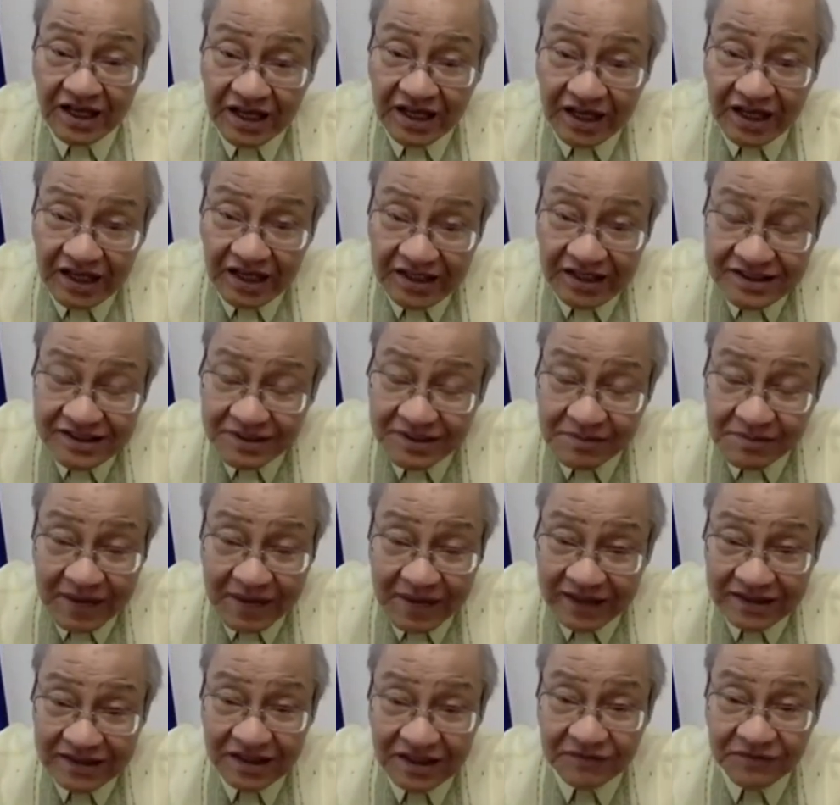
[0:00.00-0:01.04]
it's a
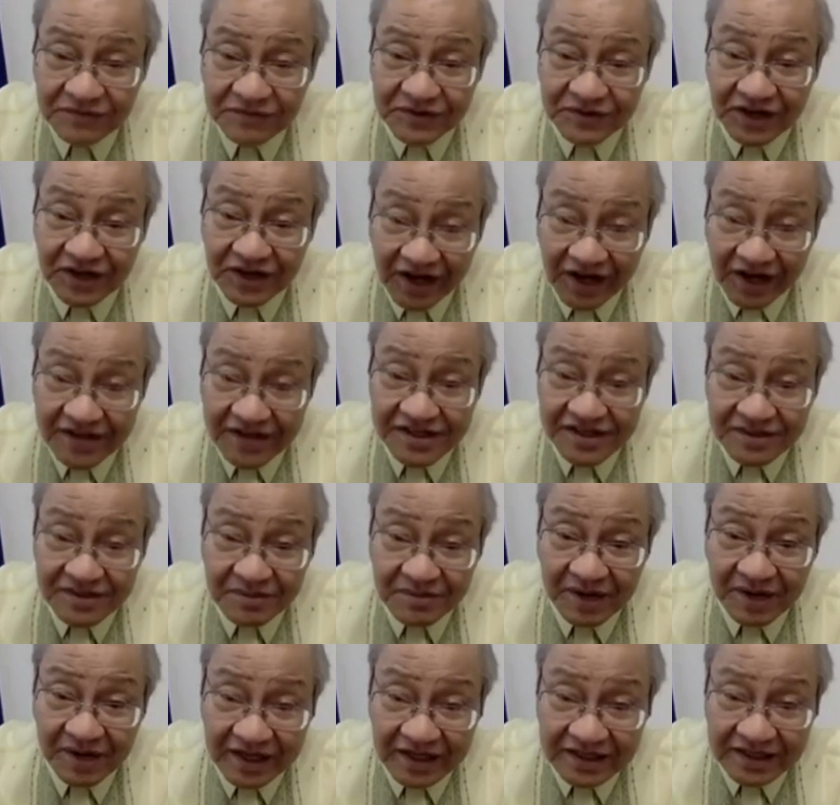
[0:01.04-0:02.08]
battle for the hearts and
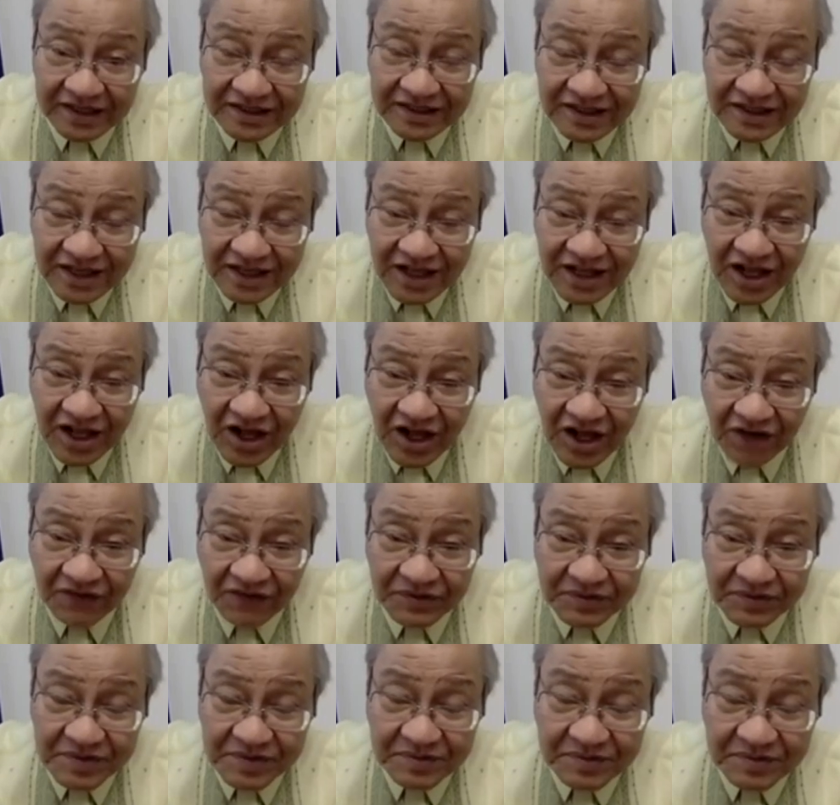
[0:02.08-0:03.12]
minds of the
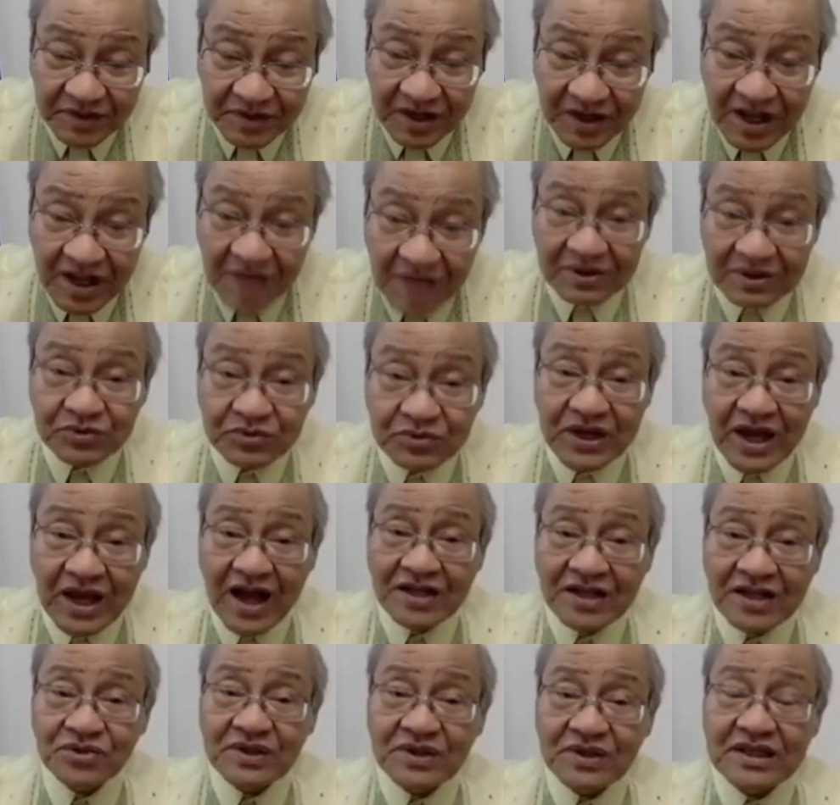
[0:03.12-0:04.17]
people. But
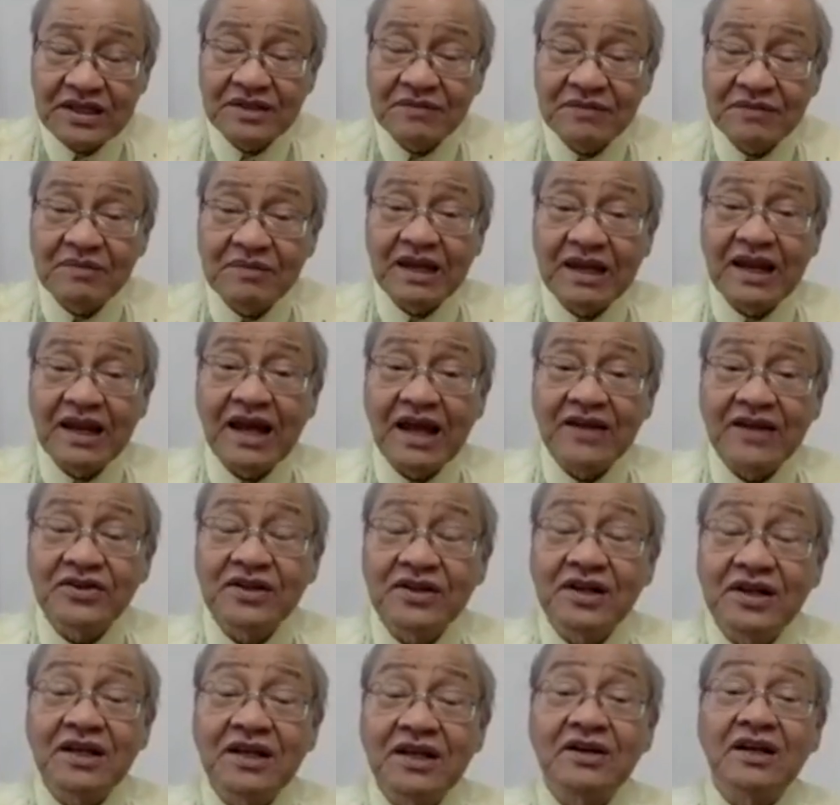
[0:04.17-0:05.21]
the
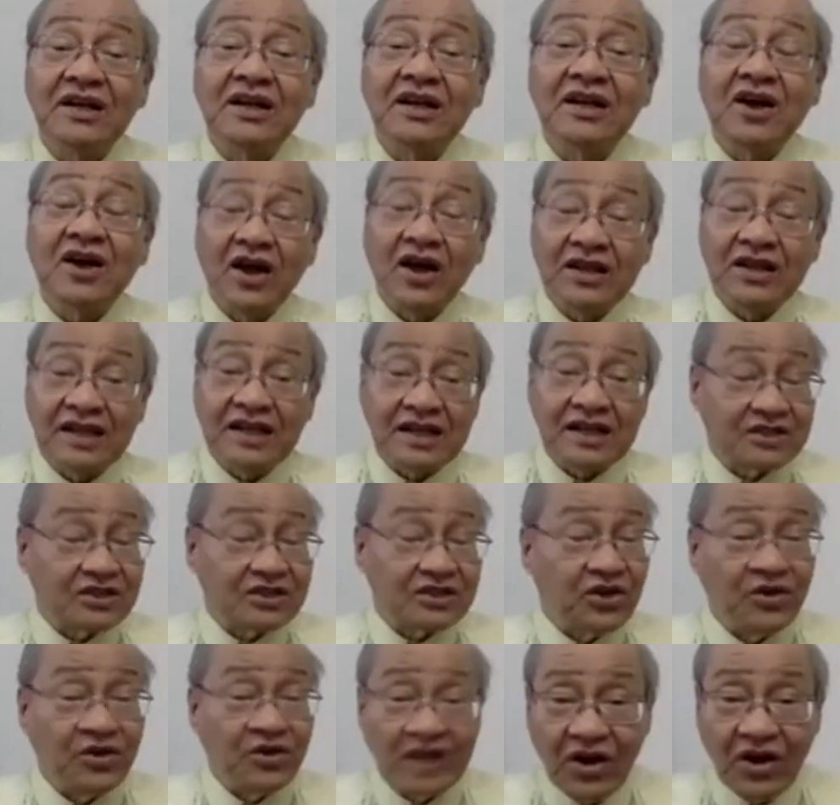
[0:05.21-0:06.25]
bilateral contacts
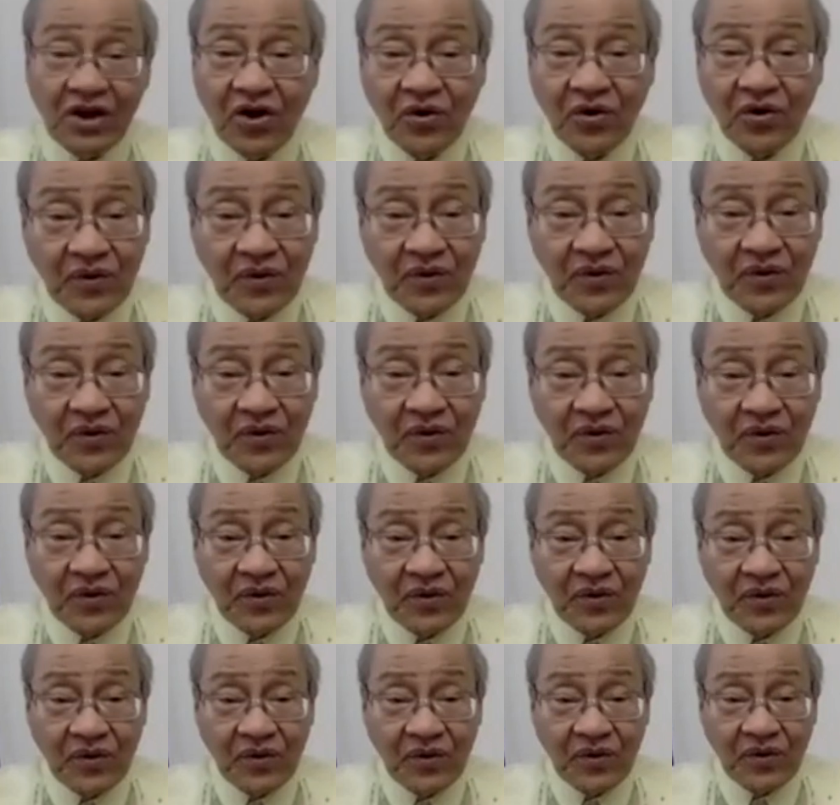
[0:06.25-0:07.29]
go a long way. We have
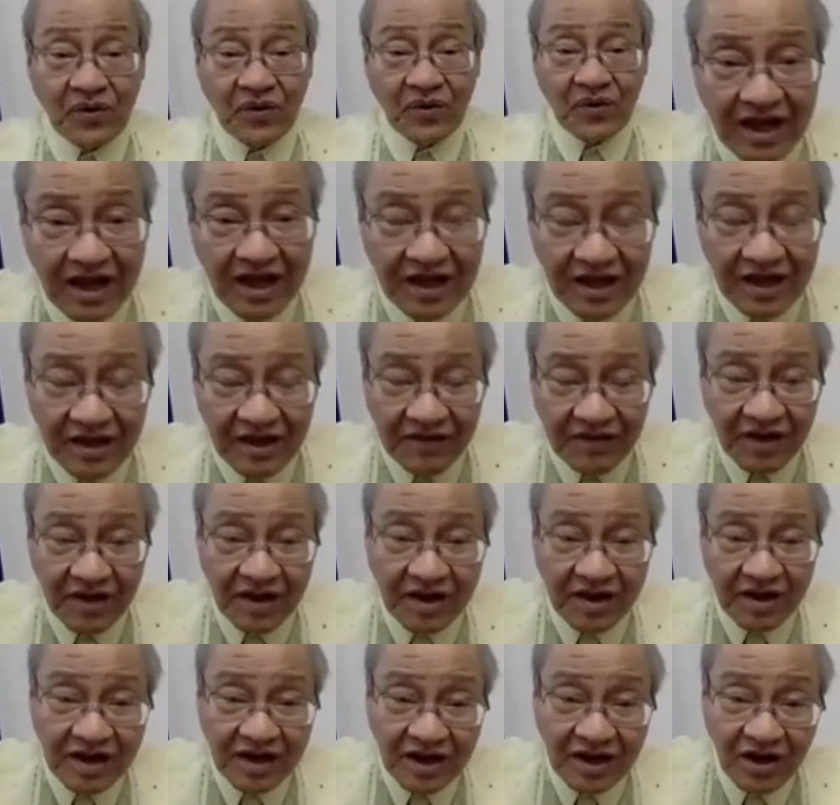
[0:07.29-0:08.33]

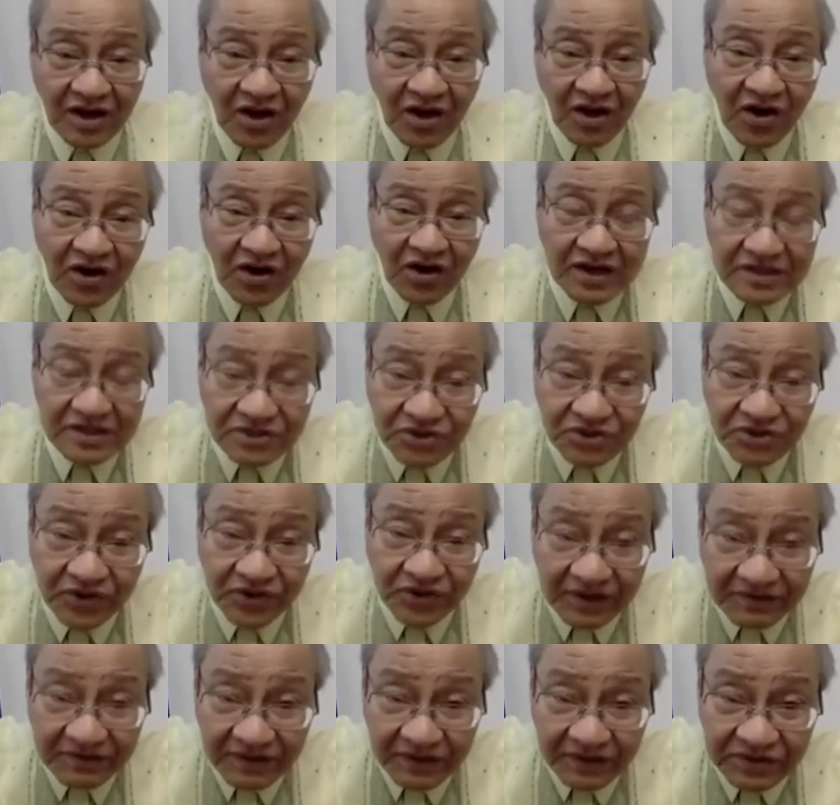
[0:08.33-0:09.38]
a long
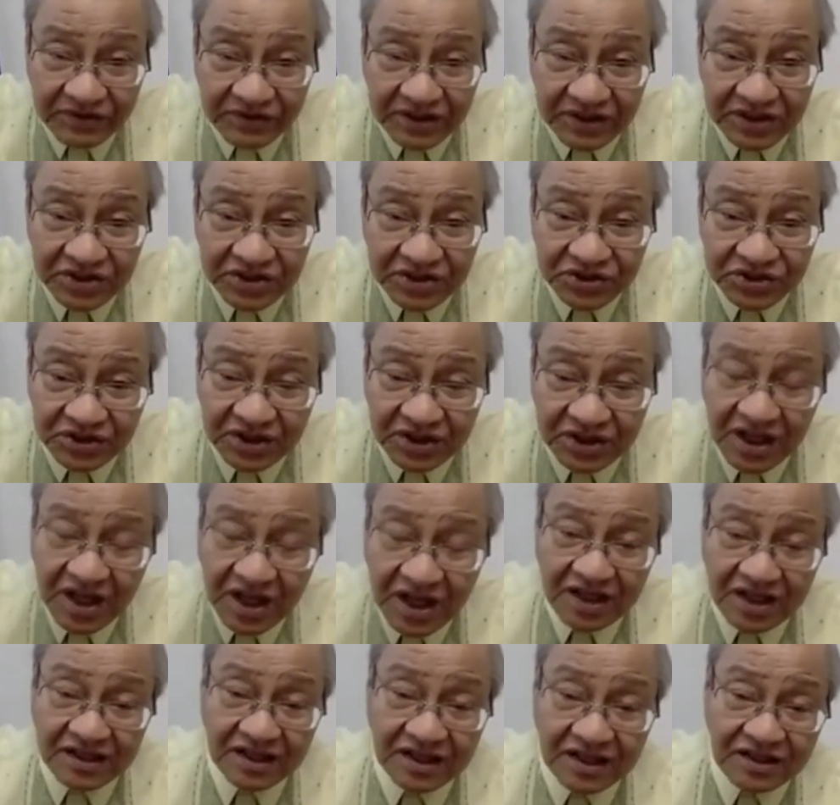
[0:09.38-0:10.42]
historic foundation
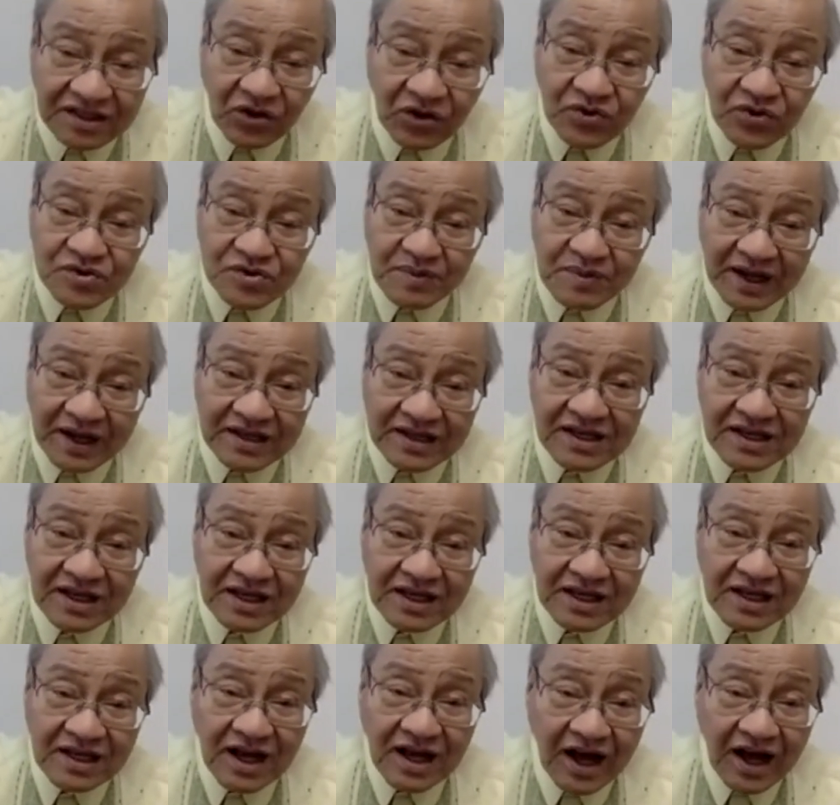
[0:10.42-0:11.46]
that goes back
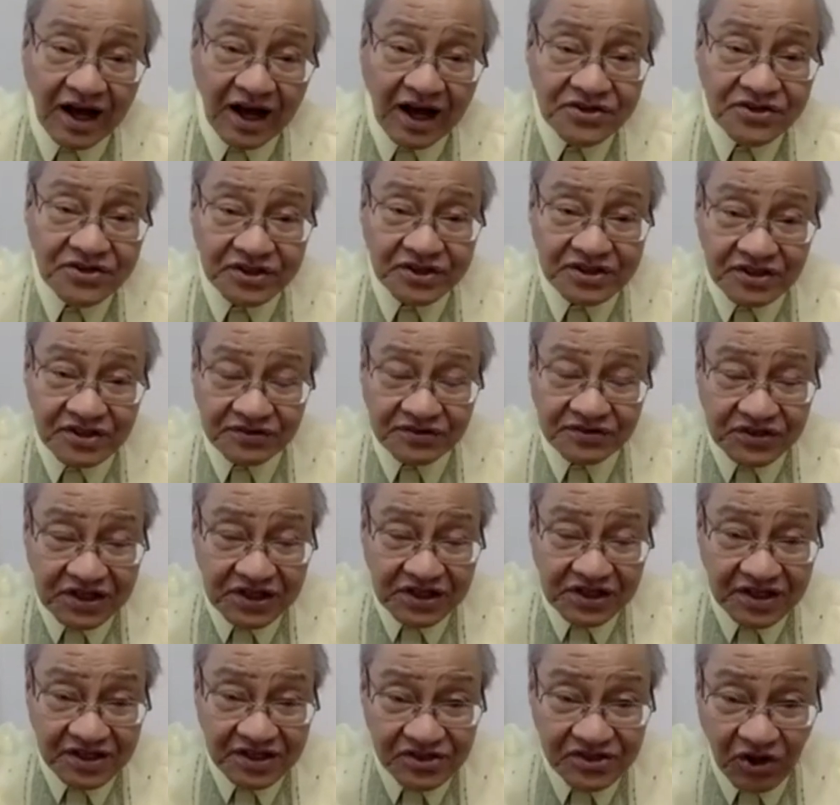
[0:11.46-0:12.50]
hundreds of
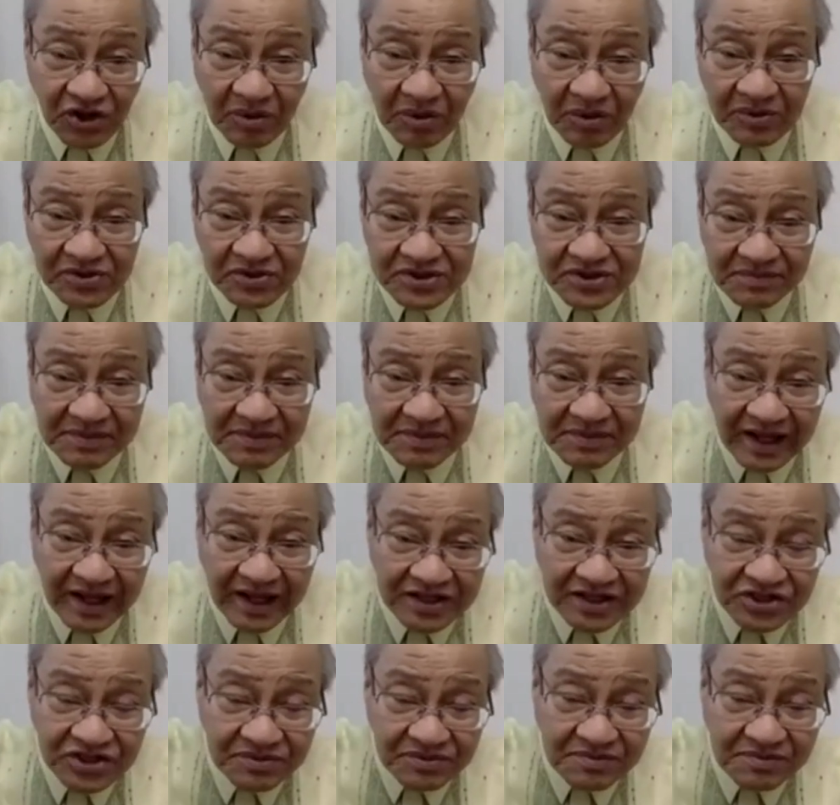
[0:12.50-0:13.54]
years, almost a
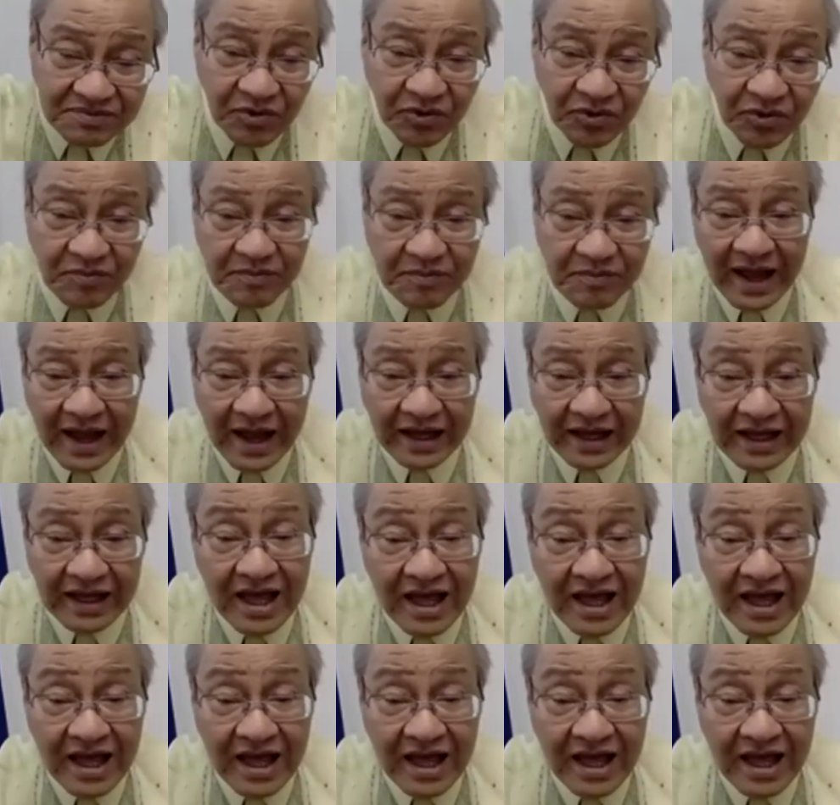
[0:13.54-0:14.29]
millennium back.